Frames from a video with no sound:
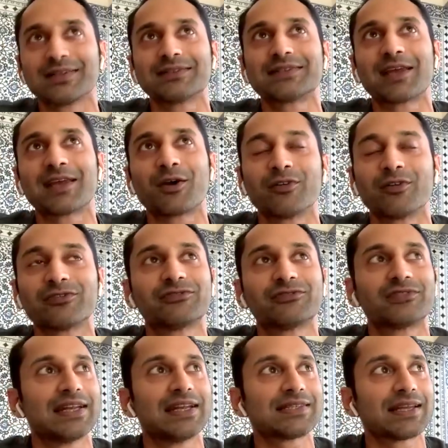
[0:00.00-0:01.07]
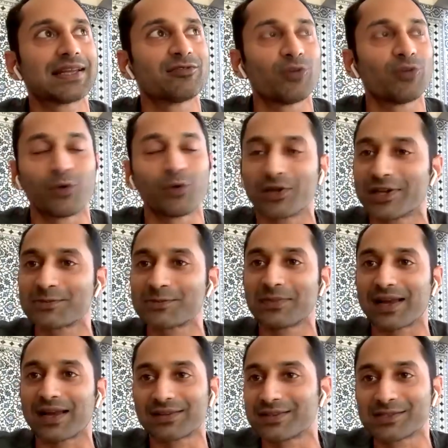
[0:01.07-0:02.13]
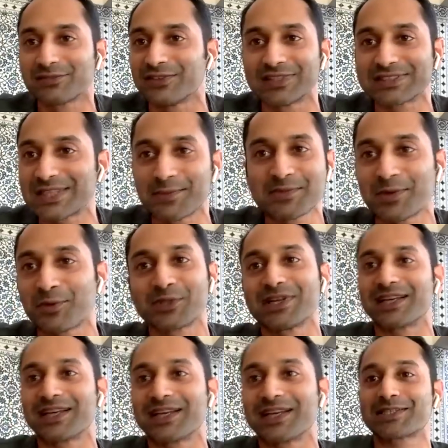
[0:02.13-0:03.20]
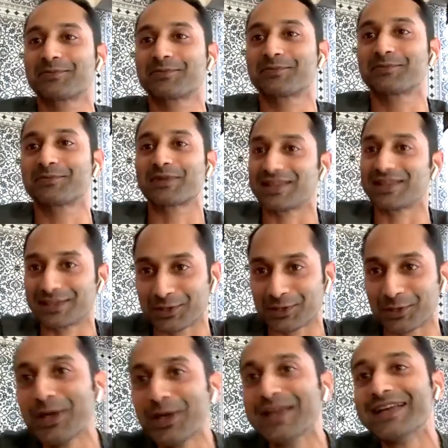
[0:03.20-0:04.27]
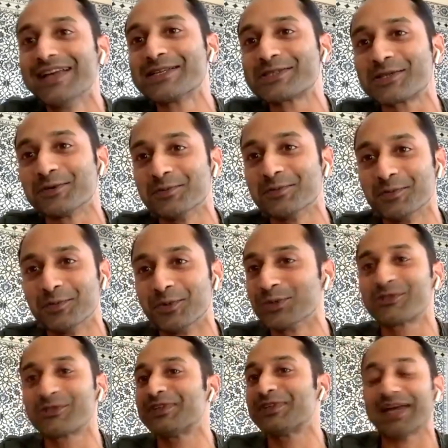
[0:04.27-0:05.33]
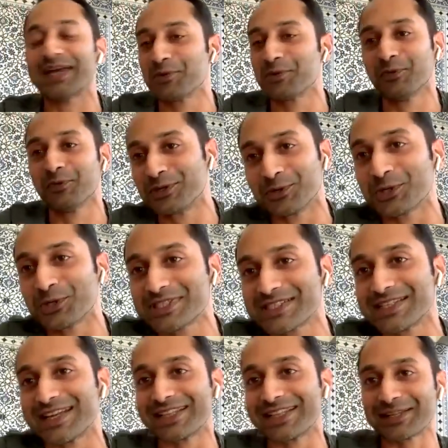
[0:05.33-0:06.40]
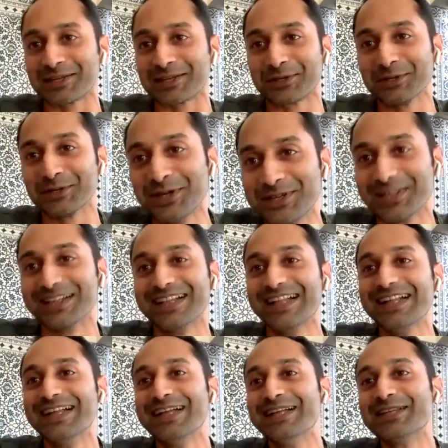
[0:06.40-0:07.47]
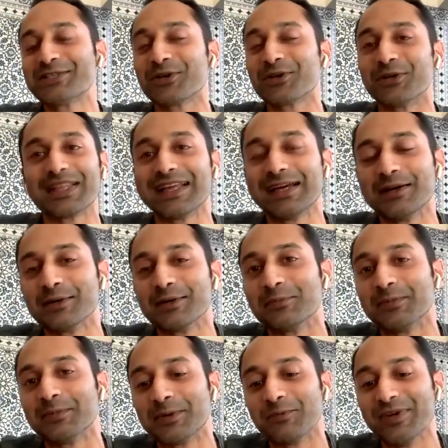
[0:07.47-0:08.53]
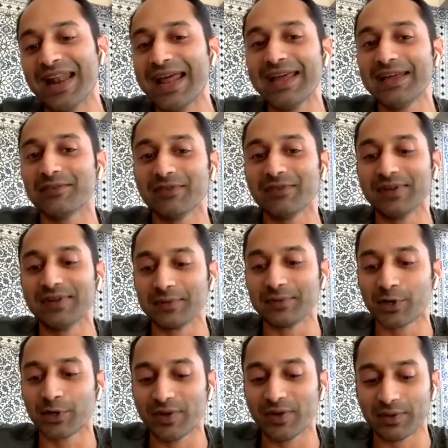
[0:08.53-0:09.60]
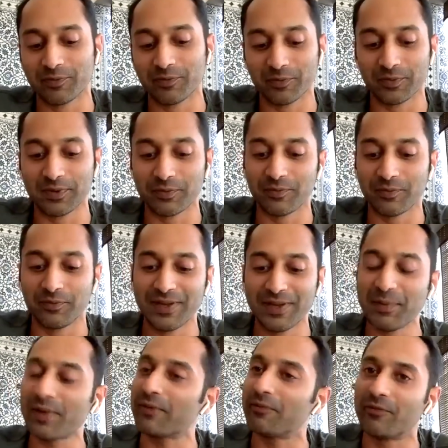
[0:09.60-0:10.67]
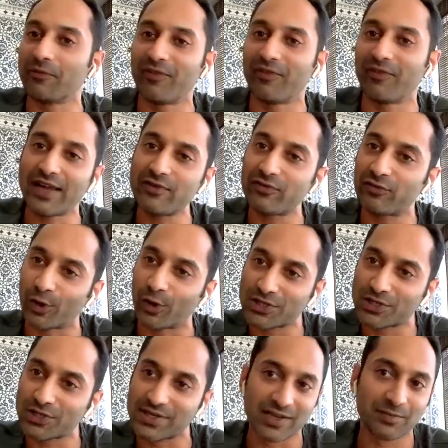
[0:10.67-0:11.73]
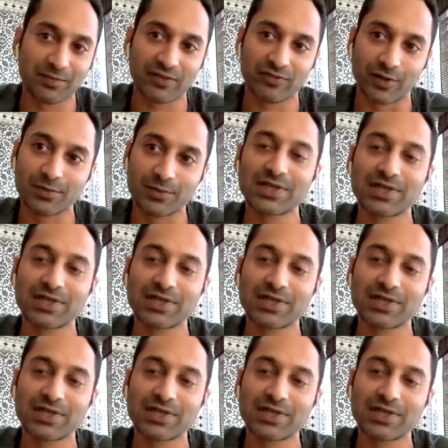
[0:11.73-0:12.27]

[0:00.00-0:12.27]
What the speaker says: Takeoff released like 4 years back. This is the first time someone was asking me that, you know. So most of the time, no one notices anything, you know. So when my wife watches any of my films,